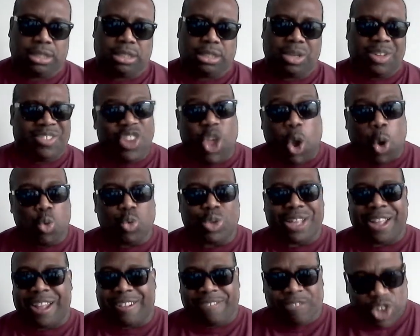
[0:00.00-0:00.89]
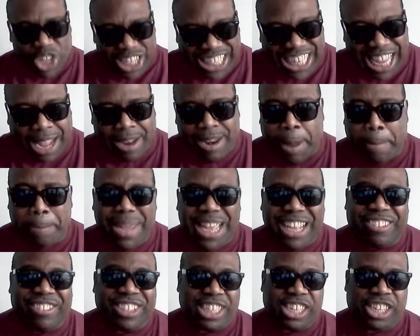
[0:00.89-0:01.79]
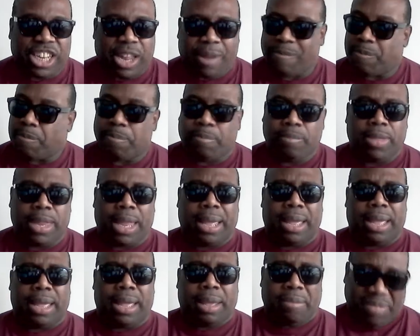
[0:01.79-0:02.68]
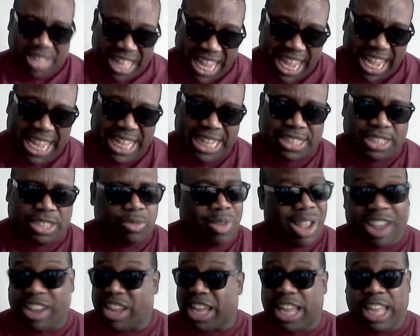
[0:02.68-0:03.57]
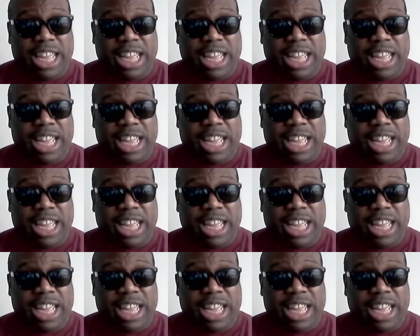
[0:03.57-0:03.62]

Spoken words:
Those who have rejected my vision and plan, if I